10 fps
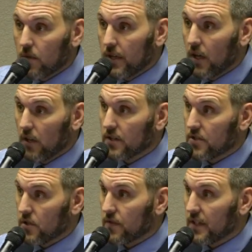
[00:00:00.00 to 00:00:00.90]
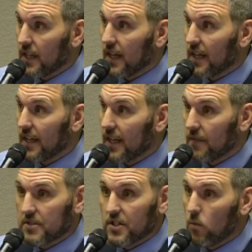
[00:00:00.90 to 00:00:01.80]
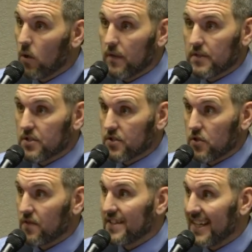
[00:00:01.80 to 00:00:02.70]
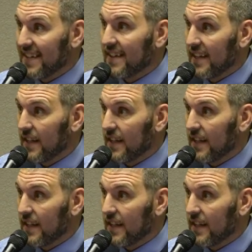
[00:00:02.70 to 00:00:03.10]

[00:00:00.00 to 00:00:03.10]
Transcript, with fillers: We all deserve to die. Every single one of us deserve death and